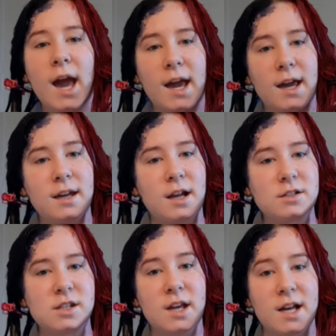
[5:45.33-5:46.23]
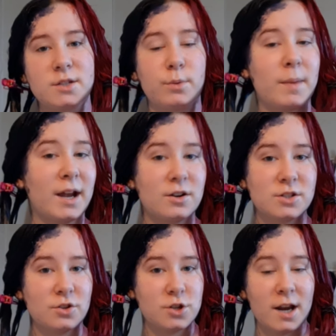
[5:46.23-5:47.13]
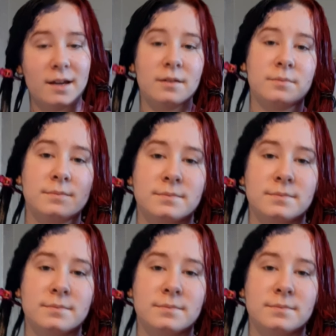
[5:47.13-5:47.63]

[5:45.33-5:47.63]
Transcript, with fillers: and I'll see you guys when my hair is all dry.